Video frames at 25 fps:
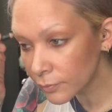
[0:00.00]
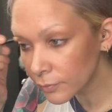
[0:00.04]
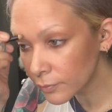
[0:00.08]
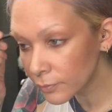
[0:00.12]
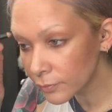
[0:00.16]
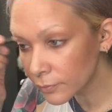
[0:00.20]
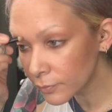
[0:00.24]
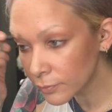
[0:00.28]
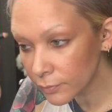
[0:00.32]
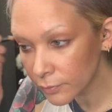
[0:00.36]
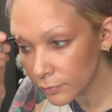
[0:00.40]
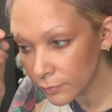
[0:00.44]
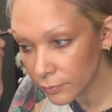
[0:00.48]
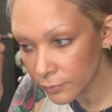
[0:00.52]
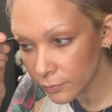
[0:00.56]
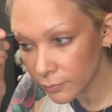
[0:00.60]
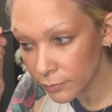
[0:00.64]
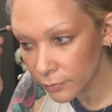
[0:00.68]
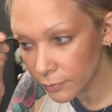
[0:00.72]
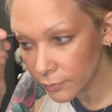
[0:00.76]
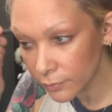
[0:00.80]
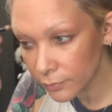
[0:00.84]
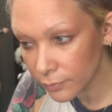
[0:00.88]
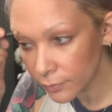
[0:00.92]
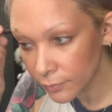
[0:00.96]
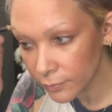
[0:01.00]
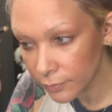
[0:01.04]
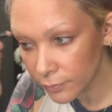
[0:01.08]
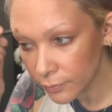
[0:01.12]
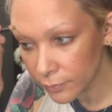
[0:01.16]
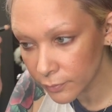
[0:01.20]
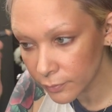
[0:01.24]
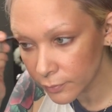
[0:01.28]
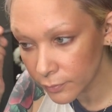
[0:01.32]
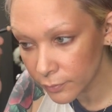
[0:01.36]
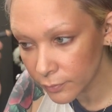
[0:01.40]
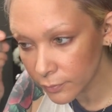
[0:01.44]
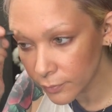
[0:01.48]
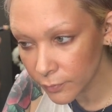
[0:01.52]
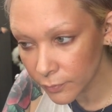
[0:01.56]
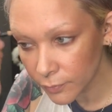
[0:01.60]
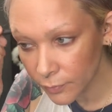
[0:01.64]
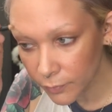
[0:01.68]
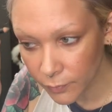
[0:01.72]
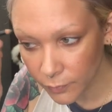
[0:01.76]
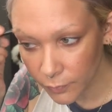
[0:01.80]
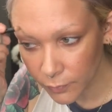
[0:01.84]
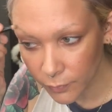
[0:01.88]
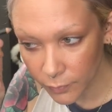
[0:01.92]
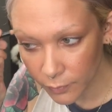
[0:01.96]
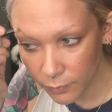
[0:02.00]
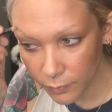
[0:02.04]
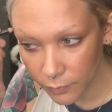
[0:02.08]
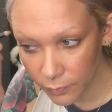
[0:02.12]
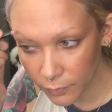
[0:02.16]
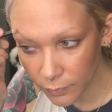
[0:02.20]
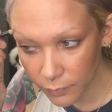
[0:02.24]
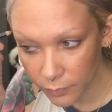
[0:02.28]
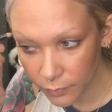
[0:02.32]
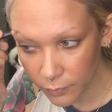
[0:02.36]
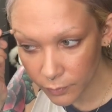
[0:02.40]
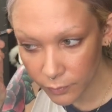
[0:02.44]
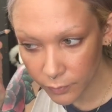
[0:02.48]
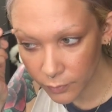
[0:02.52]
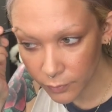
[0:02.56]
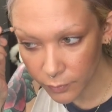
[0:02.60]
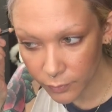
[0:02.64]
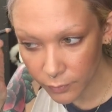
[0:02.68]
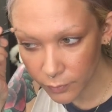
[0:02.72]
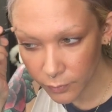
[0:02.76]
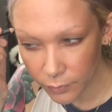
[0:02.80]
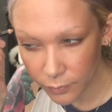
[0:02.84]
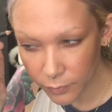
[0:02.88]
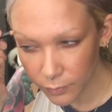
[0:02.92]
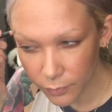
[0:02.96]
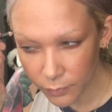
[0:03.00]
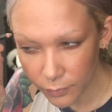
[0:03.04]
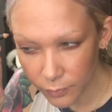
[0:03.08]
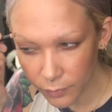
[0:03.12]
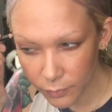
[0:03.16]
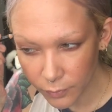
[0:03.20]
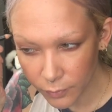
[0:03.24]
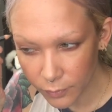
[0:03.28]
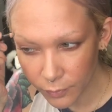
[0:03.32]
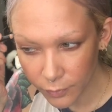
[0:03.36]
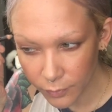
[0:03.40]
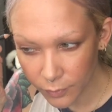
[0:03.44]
[no speech]